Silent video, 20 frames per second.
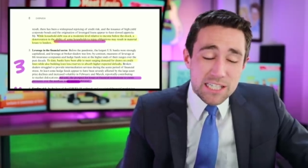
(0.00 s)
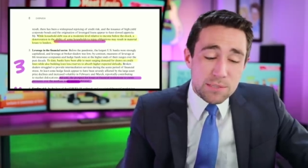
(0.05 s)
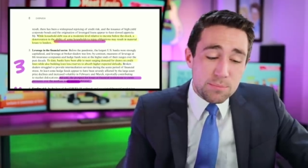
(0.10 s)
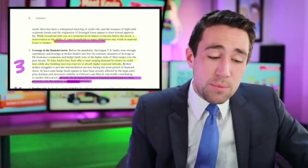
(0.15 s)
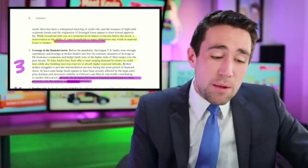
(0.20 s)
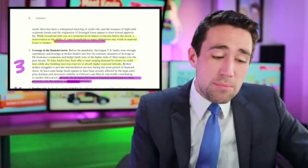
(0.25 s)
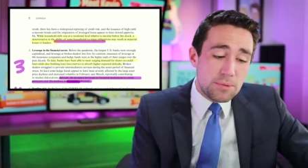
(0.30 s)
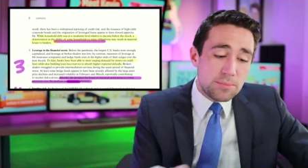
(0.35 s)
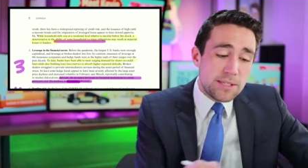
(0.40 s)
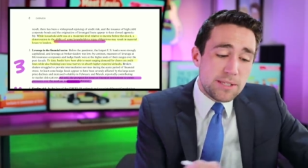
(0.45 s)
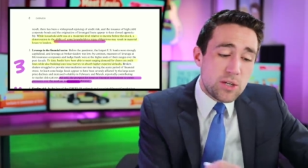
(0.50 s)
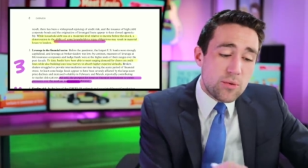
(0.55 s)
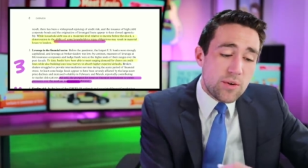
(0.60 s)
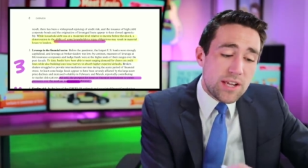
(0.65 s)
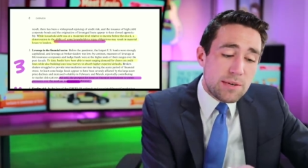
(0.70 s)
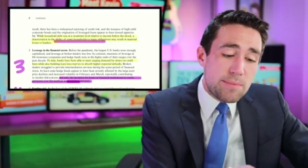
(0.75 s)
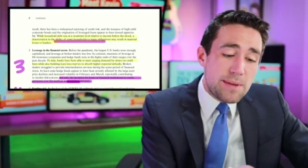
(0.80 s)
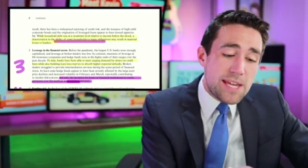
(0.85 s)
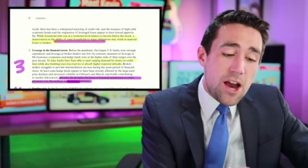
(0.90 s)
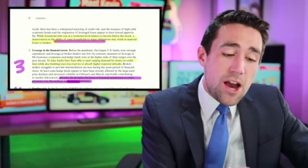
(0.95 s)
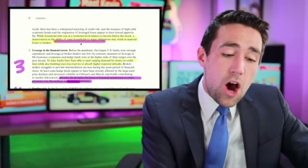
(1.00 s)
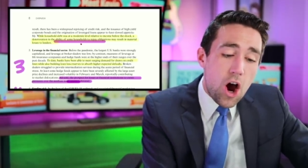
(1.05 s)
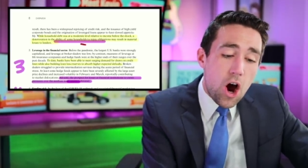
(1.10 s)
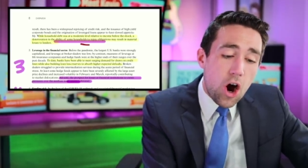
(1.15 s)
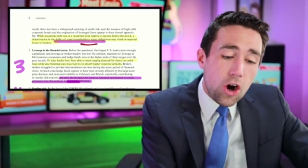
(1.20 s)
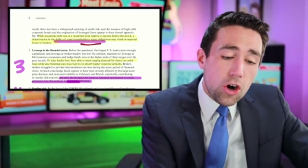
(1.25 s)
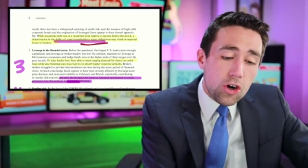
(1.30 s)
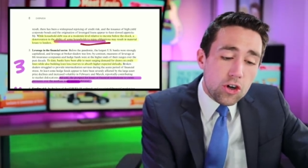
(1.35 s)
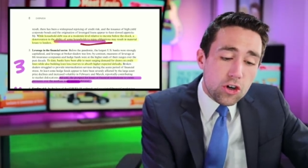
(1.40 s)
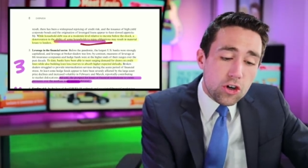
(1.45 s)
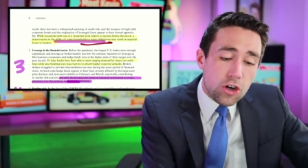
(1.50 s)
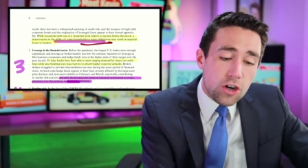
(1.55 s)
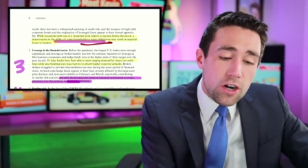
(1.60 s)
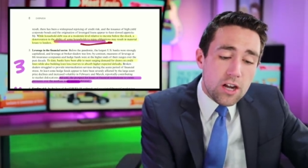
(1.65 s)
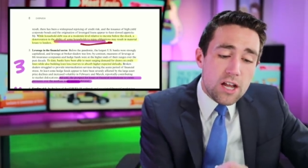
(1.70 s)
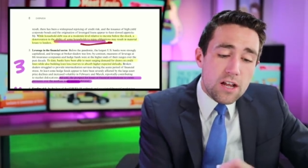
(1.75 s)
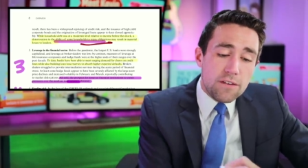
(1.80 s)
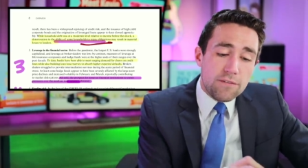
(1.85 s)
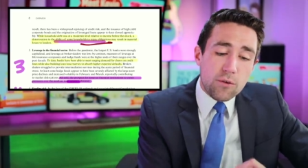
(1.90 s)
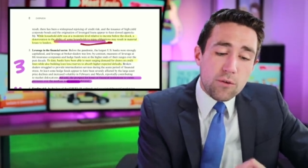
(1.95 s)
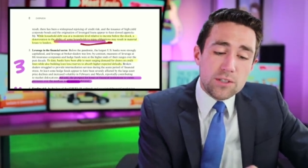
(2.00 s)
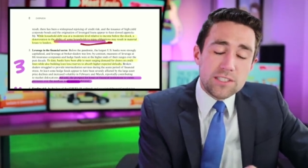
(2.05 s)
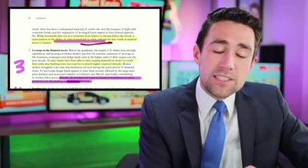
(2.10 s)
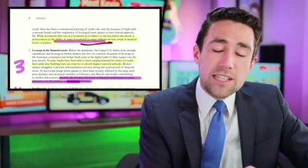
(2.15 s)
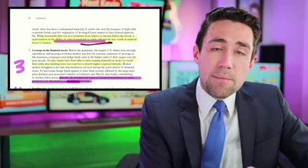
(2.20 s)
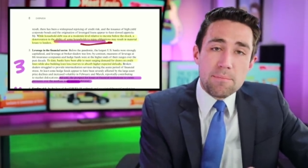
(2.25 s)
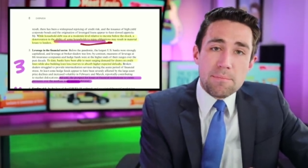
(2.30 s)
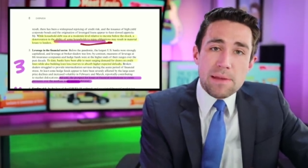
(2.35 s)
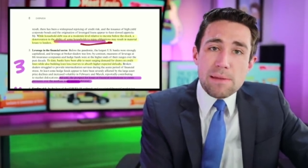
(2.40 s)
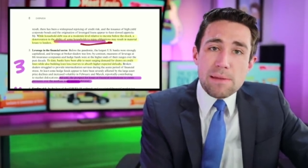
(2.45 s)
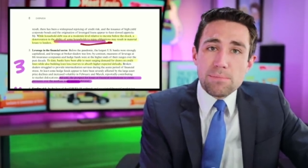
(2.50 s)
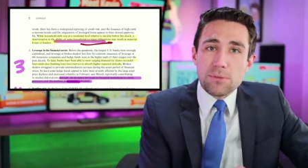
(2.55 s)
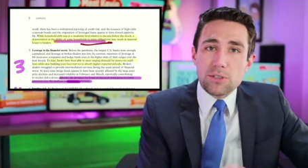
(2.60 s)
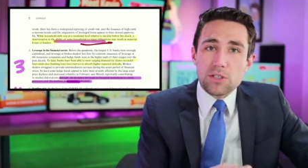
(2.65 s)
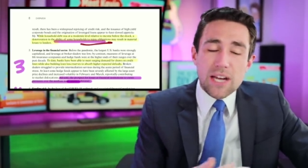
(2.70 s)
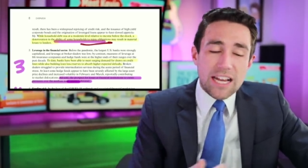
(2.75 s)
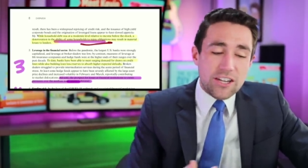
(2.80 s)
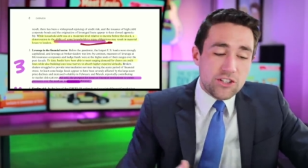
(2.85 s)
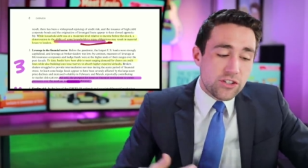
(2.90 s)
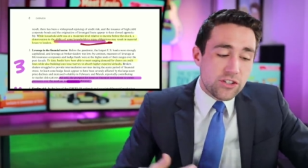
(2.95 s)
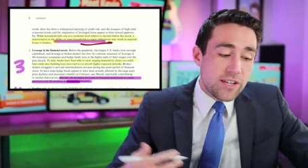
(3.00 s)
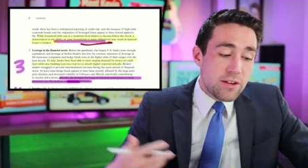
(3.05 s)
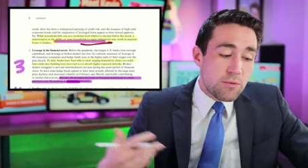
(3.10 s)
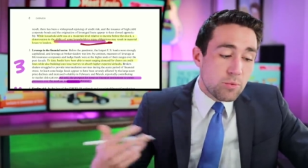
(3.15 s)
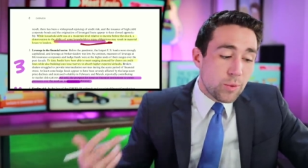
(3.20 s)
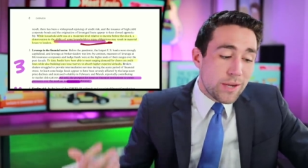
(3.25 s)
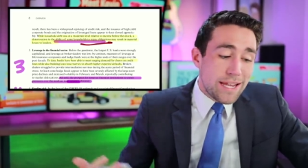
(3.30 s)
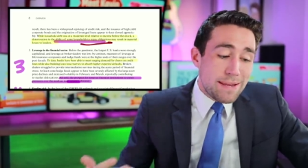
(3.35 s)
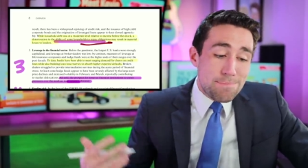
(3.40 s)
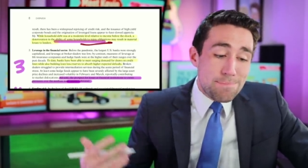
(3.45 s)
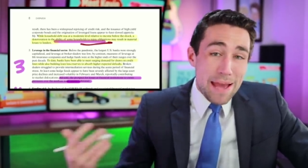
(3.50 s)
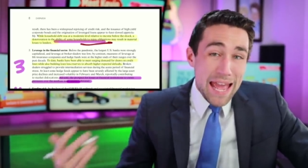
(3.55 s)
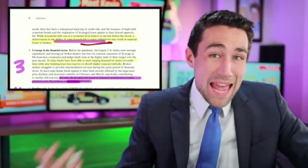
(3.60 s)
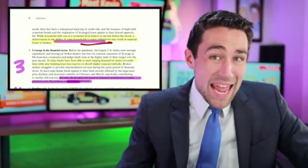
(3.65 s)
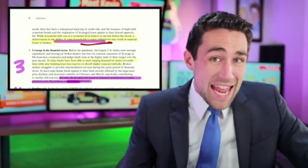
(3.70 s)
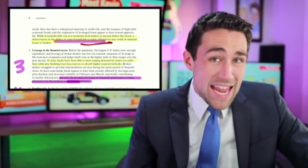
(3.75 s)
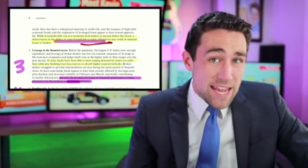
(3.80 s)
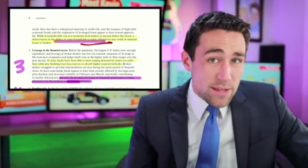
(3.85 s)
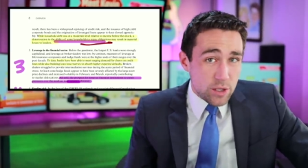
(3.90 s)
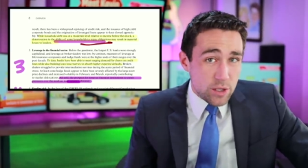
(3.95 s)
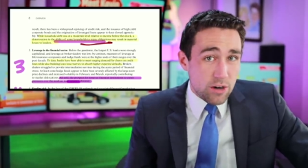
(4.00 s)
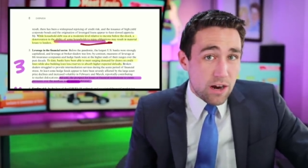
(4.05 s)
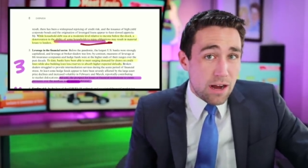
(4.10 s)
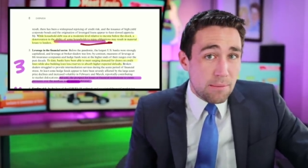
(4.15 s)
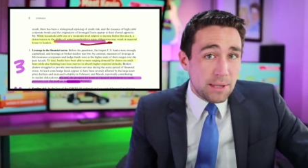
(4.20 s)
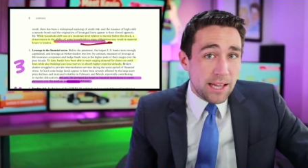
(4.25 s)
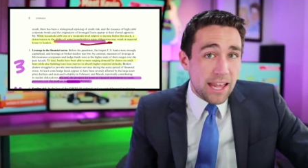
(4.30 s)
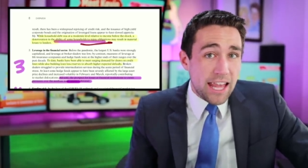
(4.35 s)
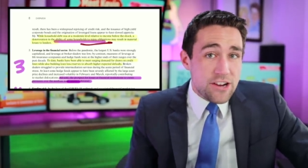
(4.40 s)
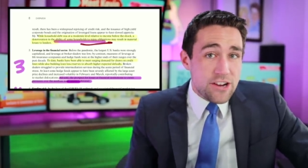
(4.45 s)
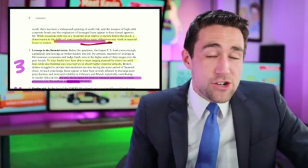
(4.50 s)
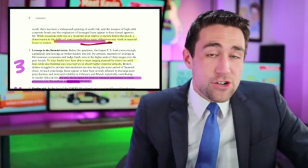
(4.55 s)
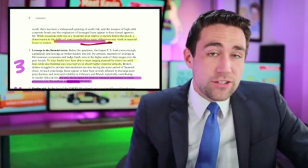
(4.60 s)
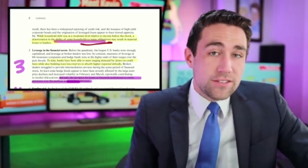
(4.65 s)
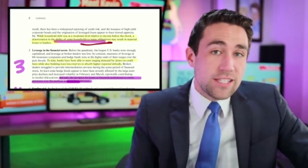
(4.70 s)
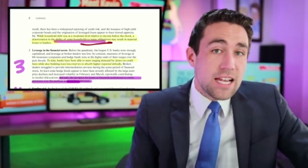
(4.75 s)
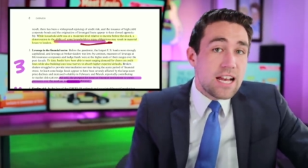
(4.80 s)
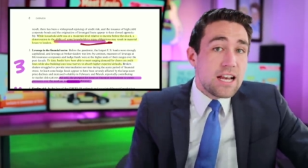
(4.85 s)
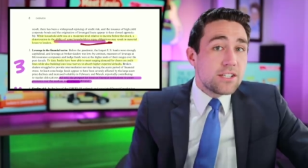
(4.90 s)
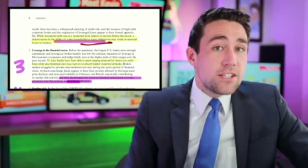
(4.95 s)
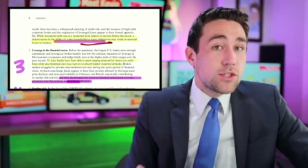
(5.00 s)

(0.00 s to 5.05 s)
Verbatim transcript: It's probably going to be harder for some people to actually repay their obligations.